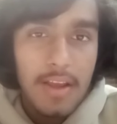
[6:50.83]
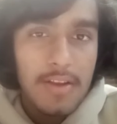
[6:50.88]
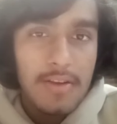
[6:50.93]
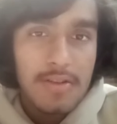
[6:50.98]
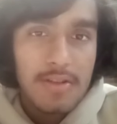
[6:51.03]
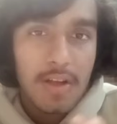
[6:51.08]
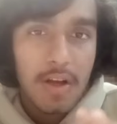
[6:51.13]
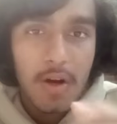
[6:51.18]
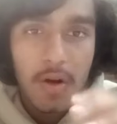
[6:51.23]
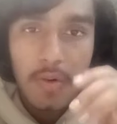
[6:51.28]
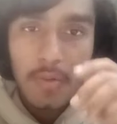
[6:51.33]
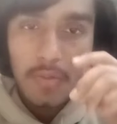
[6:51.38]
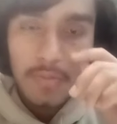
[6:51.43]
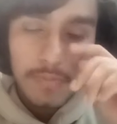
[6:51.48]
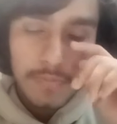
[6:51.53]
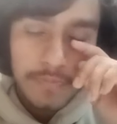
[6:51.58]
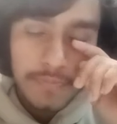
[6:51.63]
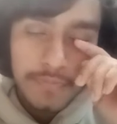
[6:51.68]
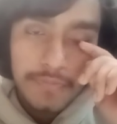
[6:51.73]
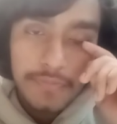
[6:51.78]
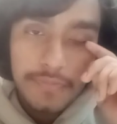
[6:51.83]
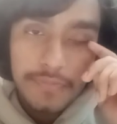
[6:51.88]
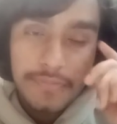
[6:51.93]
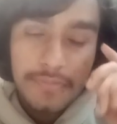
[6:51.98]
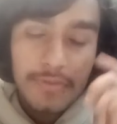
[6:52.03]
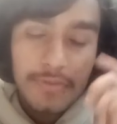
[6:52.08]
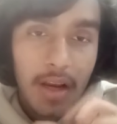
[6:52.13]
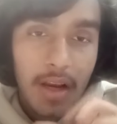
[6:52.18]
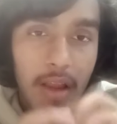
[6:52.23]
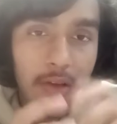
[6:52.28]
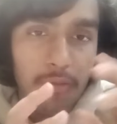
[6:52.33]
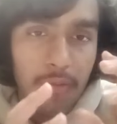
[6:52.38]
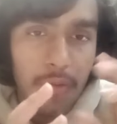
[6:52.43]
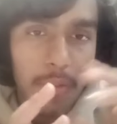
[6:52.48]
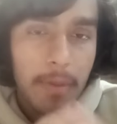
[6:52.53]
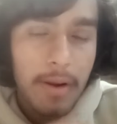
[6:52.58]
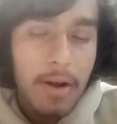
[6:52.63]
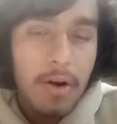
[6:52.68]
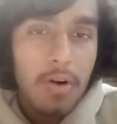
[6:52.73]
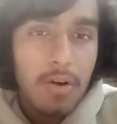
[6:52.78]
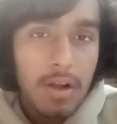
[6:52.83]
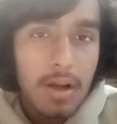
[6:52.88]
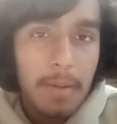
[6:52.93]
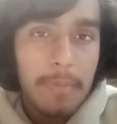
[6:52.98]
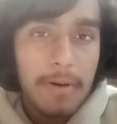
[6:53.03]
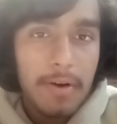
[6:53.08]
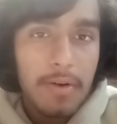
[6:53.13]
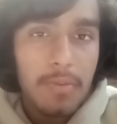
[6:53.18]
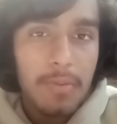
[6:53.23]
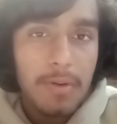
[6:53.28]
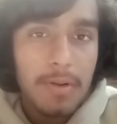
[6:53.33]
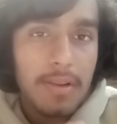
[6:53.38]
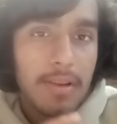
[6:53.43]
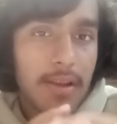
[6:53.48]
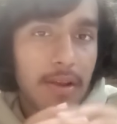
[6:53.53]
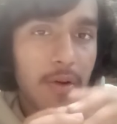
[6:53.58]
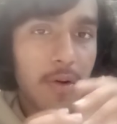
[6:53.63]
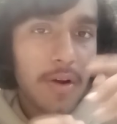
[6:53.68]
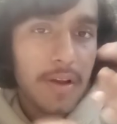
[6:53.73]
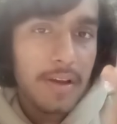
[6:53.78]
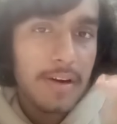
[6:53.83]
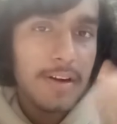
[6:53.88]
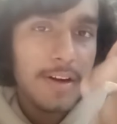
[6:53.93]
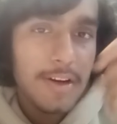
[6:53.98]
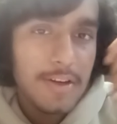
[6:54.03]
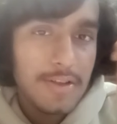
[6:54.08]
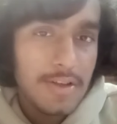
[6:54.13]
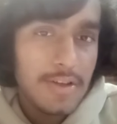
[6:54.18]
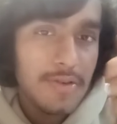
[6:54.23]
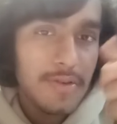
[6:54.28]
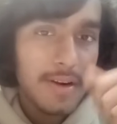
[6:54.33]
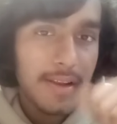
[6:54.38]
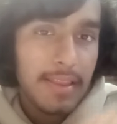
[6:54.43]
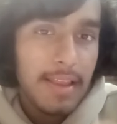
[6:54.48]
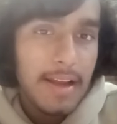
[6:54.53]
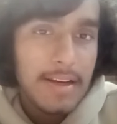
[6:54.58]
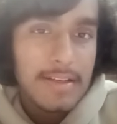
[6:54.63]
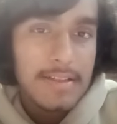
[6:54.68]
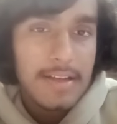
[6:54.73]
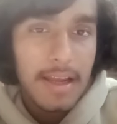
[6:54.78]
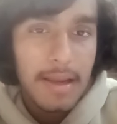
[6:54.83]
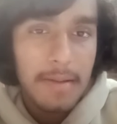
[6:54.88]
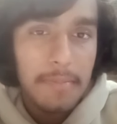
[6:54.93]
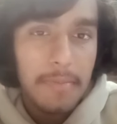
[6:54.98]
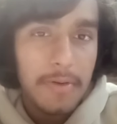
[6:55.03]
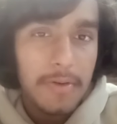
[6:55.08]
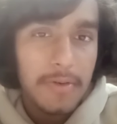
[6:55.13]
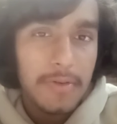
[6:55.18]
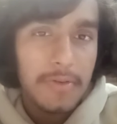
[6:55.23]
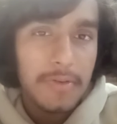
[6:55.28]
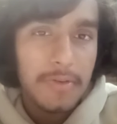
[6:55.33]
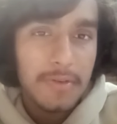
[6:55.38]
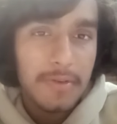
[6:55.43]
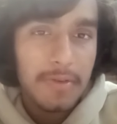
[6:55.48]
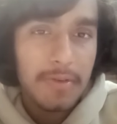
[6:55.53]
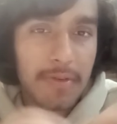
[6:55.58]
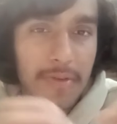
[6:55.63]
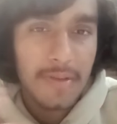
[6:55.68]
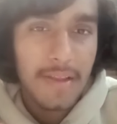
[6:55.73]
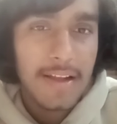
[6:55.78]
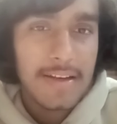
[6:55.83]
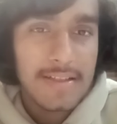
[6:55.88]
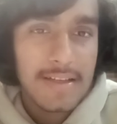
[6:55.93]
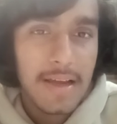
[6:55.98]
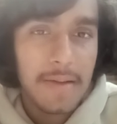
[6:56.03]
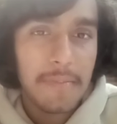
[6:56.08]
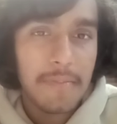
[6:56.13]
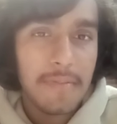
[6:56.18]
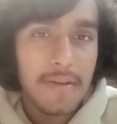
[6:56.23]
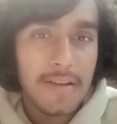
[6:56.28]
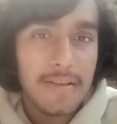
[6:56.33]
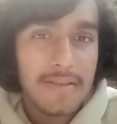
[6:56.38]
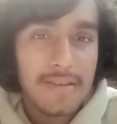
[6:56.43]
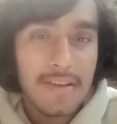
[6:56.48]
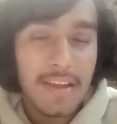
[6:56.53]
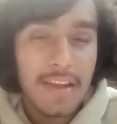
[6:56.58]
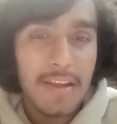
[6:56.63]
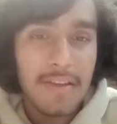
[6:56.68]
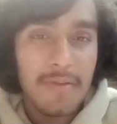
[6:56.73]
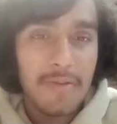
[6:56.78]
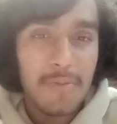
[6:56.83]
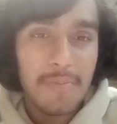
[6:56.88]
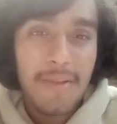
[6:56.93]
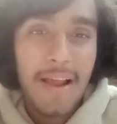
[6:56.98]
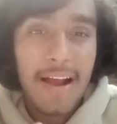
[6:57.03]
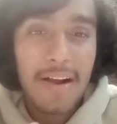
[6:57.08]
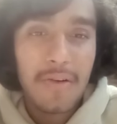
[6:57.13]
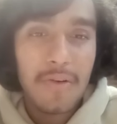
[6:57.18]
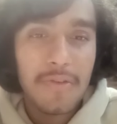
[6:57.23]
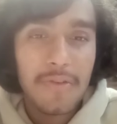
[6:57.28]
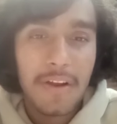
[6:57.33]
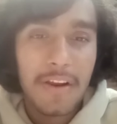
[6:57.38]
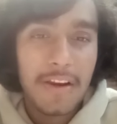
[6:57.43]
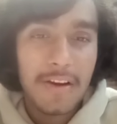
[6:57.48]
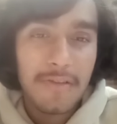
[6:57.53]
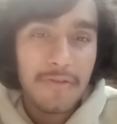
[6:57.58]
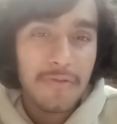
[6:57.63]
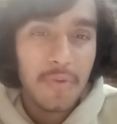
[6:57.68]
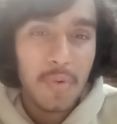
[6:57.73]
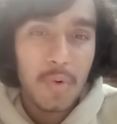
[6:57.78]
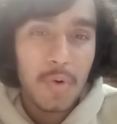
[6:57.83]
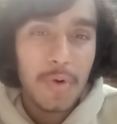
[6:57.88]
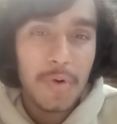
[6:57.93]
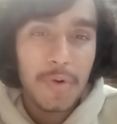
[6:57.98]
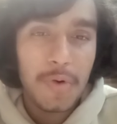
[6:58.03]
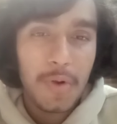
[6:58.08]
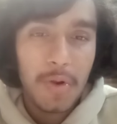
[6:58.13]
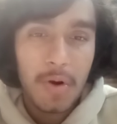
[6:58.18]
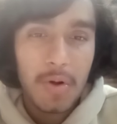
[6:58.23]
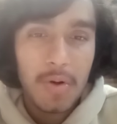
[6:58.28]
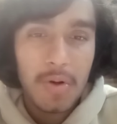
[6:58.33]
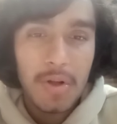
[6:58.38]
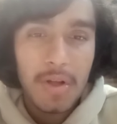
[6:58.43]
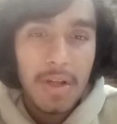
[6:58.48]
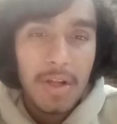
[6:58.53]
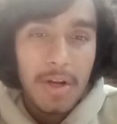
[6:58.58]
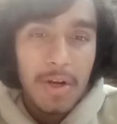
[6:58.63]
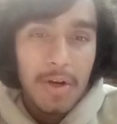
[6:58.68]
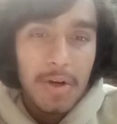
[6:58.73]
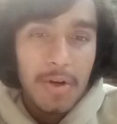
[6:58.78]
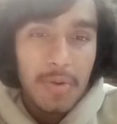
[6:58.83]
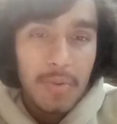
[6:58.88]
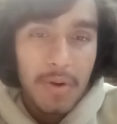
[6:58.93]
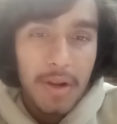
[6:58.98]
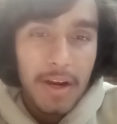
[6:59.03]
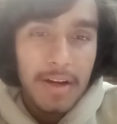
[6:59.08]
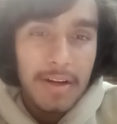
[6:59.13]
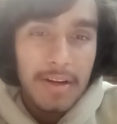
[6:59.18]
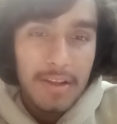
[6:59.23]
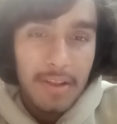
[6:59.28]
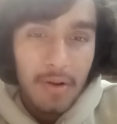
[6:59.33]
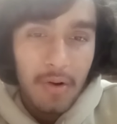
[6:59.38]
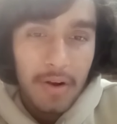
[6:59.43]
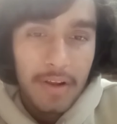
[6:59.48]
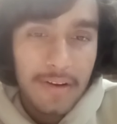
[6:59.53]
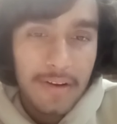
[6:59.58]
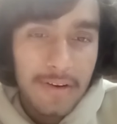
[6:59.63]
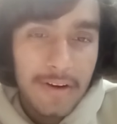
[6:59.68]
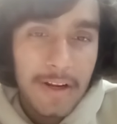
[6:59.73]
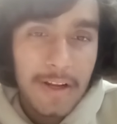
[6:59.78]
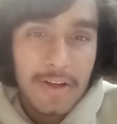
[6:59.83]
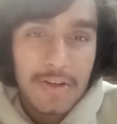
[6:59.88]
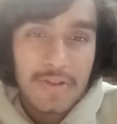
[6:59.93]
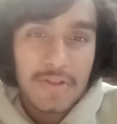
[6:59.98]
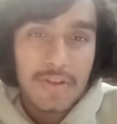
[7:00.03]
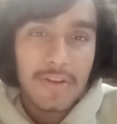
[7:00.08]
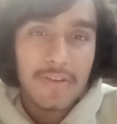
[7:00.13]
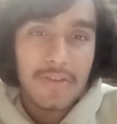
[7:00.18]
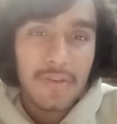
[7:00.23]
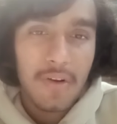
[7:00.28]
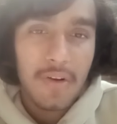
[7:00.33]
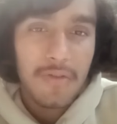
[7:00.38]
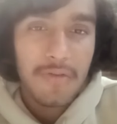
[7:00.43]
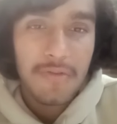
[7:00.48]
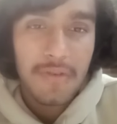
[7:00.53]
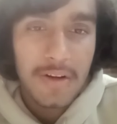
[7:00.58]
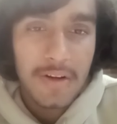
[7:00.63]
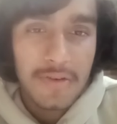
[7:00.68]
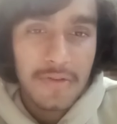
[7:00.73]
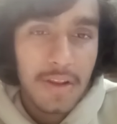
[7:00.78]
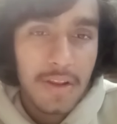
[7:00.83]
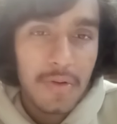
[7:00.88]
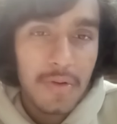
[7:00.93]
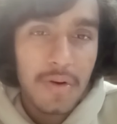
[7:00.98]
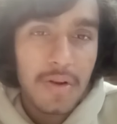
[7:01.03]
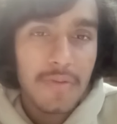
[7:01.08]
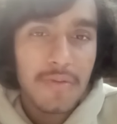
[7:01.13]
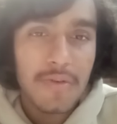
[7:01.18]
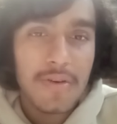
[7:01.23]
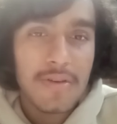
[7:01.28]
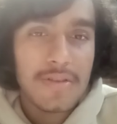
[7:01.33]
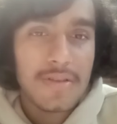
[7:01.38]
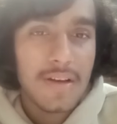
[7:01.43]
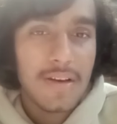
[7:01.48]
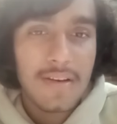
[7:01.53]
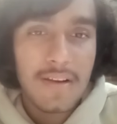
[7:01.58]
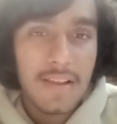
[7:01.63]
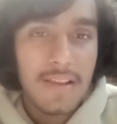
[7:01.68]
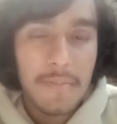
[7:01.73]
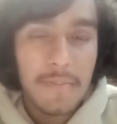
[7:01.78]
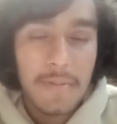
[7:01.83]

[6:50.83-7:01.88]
So we may not comment over the Hawking radiation during that time, because that time these black holes are enough old, to get the Hawking radiations of into the universe until the